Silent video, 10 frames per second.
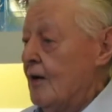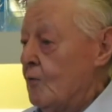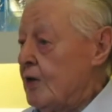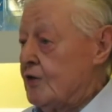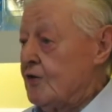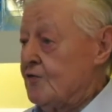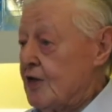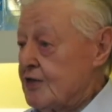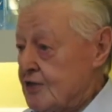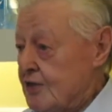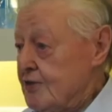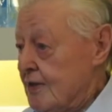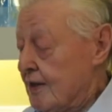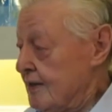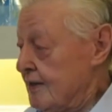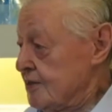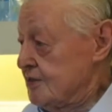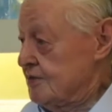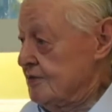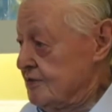We converted, at
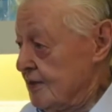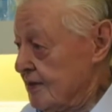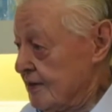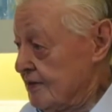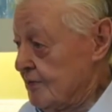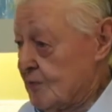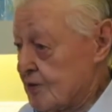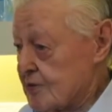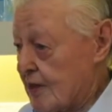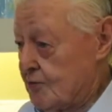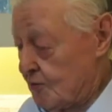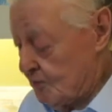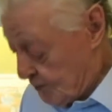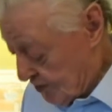least Gillian did, because I couldn't